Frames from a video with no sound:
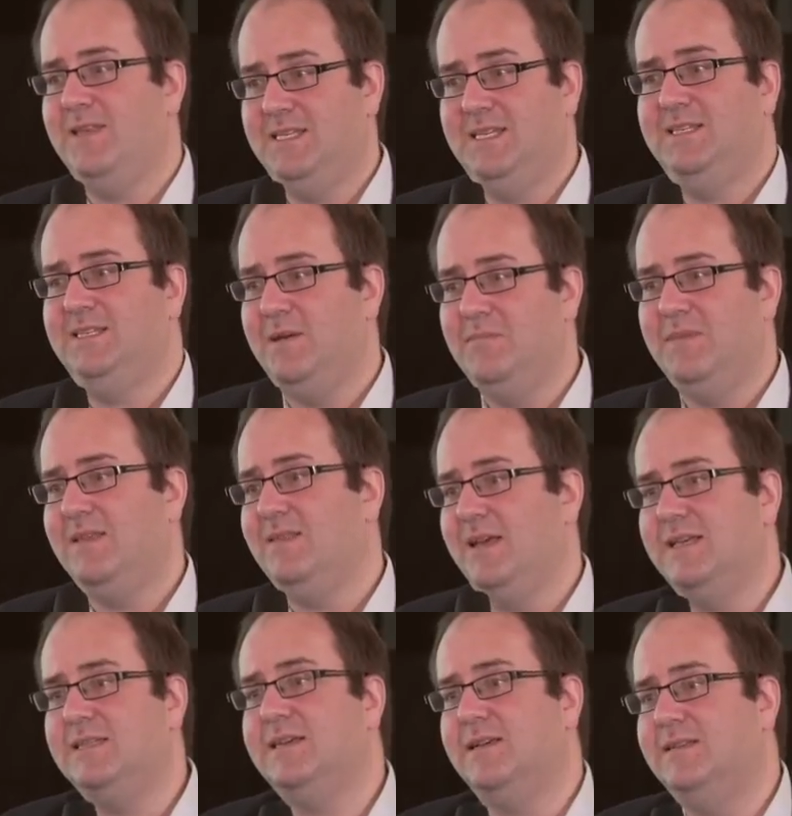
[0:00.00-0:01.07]
this is something
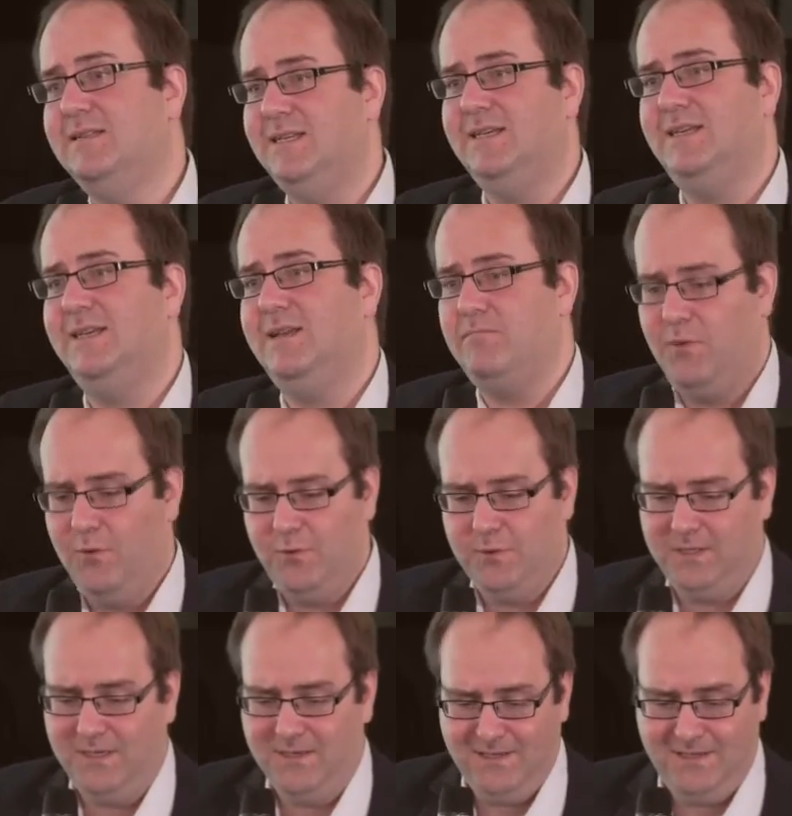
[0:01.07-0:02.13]
that is considered
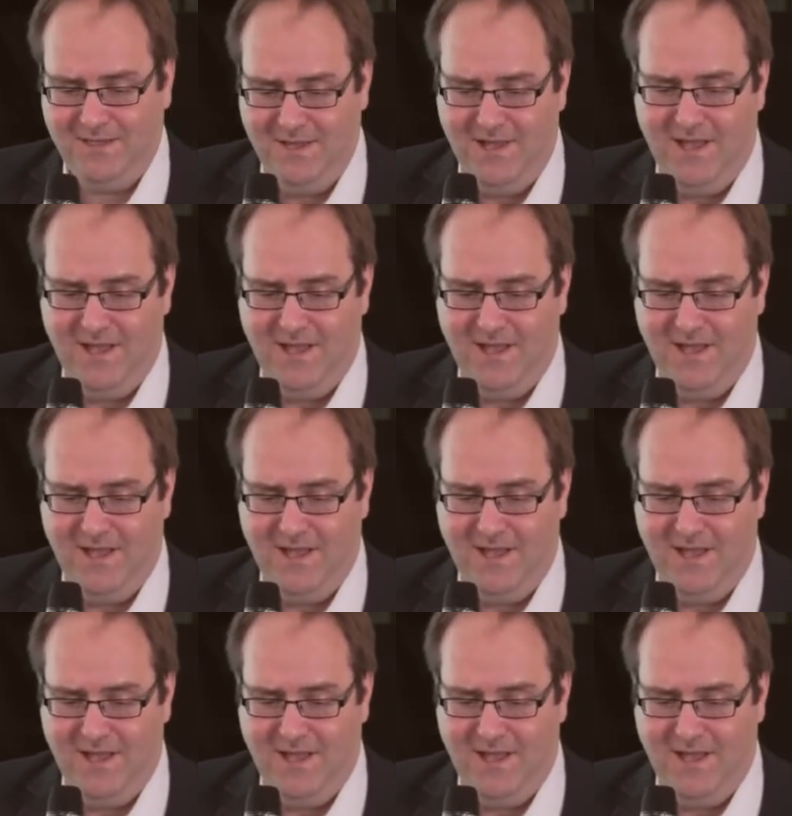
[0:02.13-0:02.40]
important.